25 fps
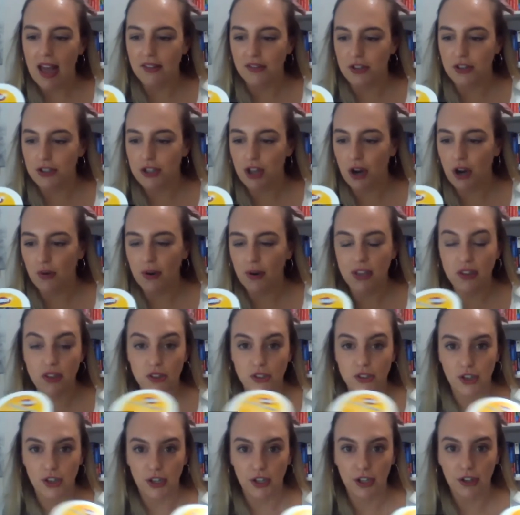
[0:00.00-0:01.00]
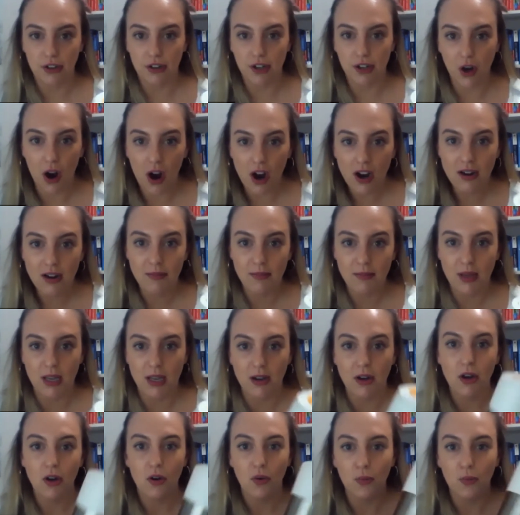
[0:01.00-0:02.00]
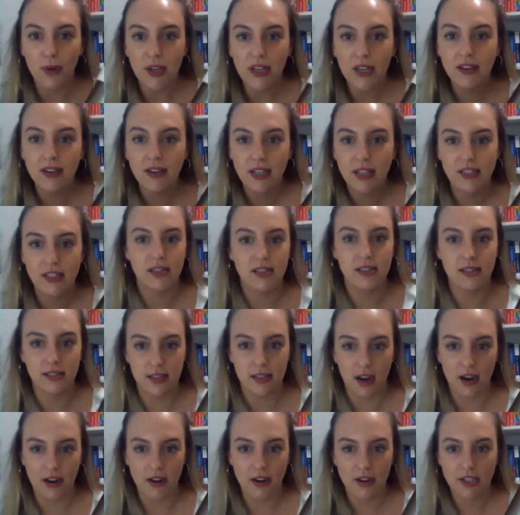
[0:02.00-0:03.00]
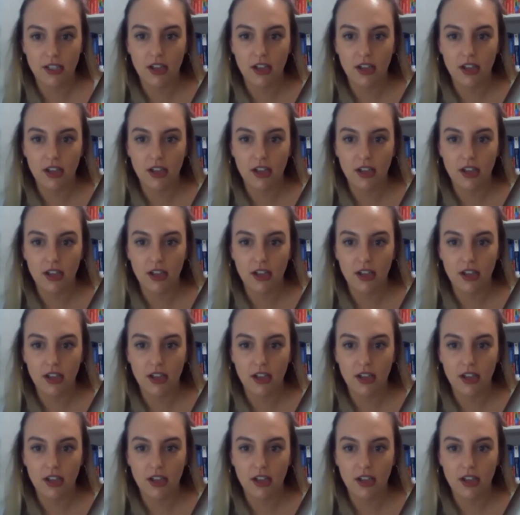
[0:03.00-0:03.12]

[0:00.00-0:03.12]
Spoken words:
And so in the circular economy, we need to design